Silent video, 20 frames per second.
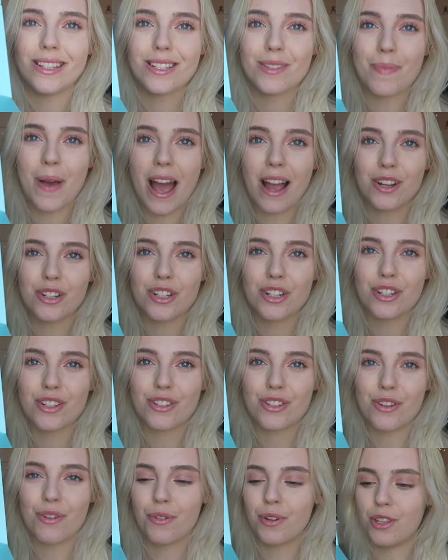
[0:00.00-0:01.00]
this packaging
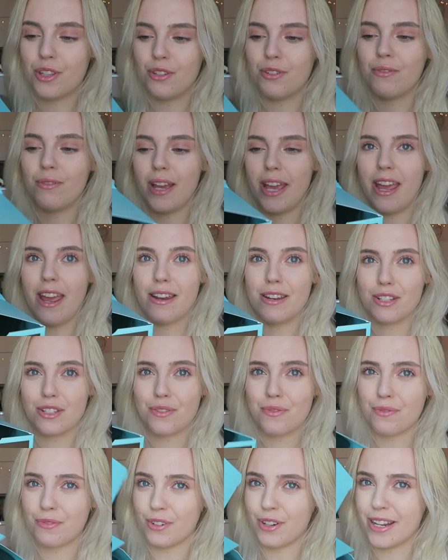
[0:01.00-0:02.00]
is so cute and
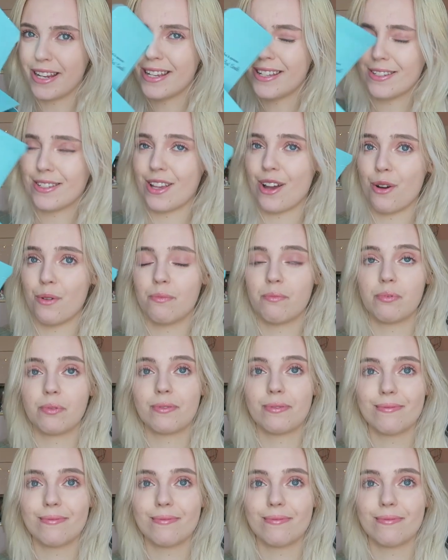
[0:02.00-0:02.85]
it's free, so